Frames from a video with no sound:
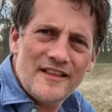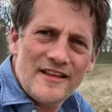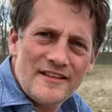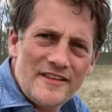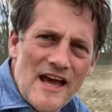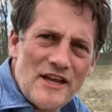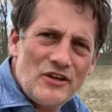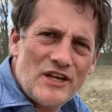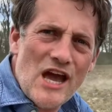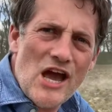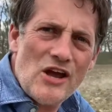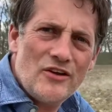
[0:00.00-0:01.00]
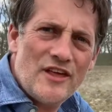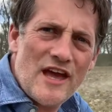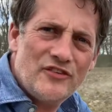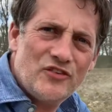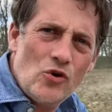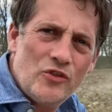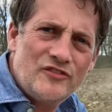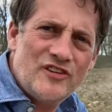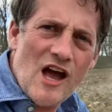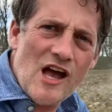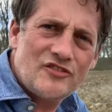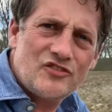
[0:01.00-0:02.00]
There you go, there's all the
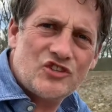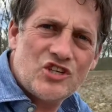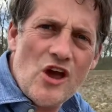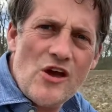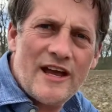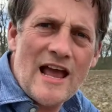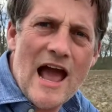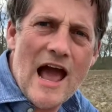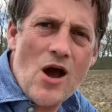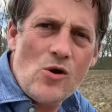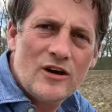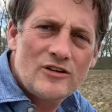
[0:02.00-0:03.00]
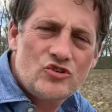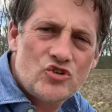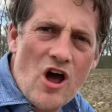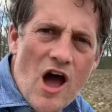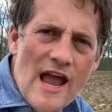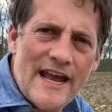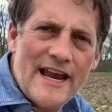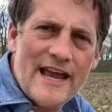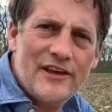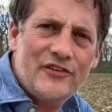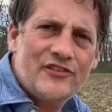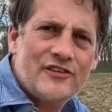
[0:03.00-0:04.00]
dust showing how dry it
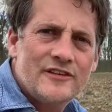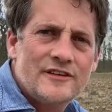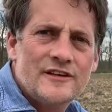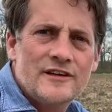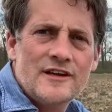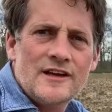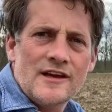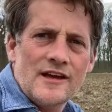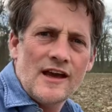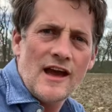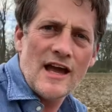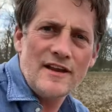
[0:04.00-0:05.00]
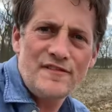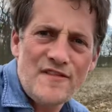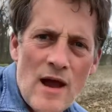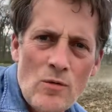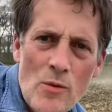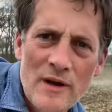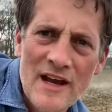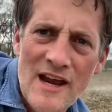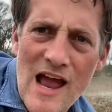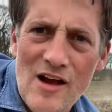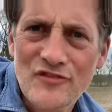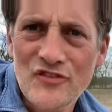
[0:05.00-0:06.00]
is. And in fact what we're going to
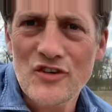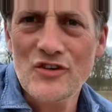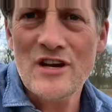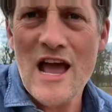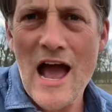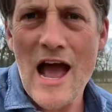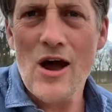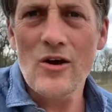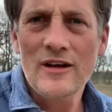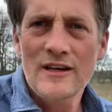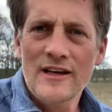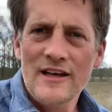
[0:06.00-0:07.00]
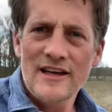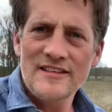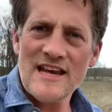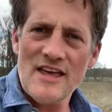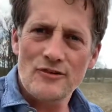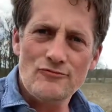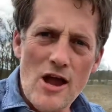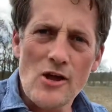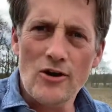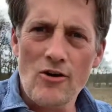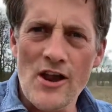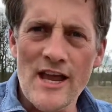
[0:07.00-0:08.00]
have to do now is get the
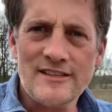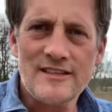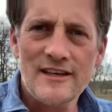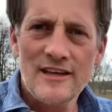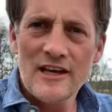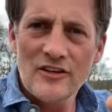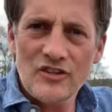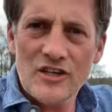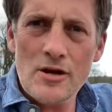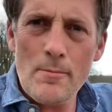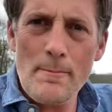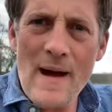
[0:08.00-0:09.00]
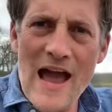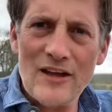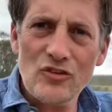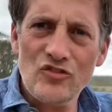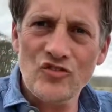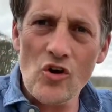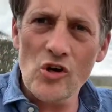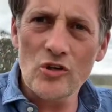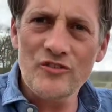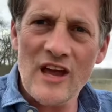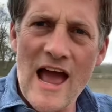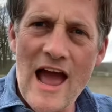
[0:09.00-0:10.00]
roller on it to compact the soil
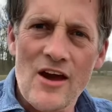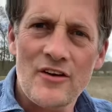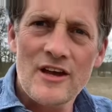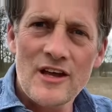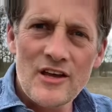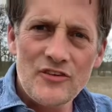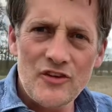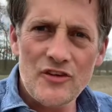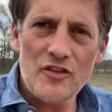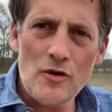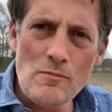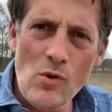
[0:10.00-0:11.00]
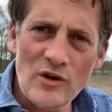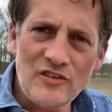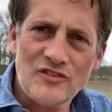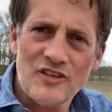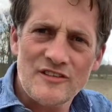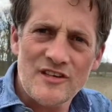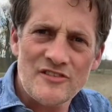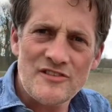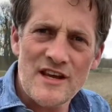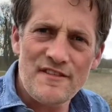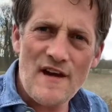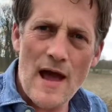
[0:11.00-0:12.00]
down so that the moisture
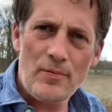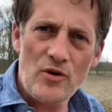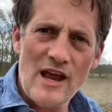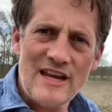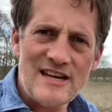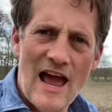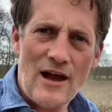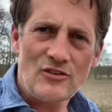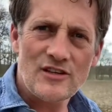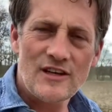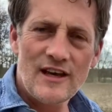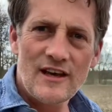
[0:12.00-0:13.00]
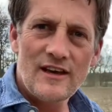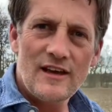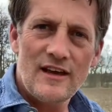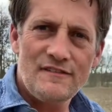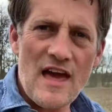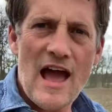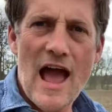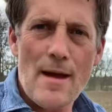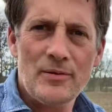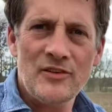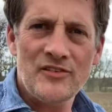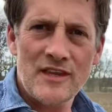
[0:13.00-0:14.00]
doesn't evaporate out. If that
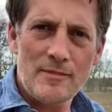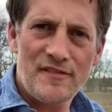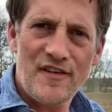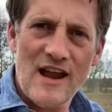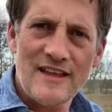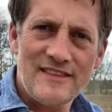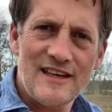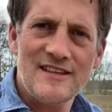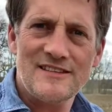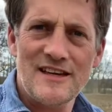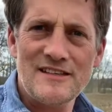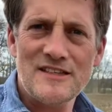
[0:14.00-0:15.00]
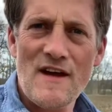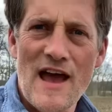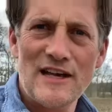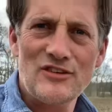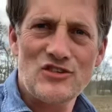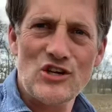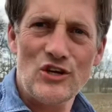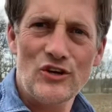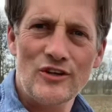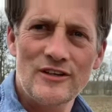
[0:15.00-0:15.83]
happens, then I'm afraid these seeds have had it too.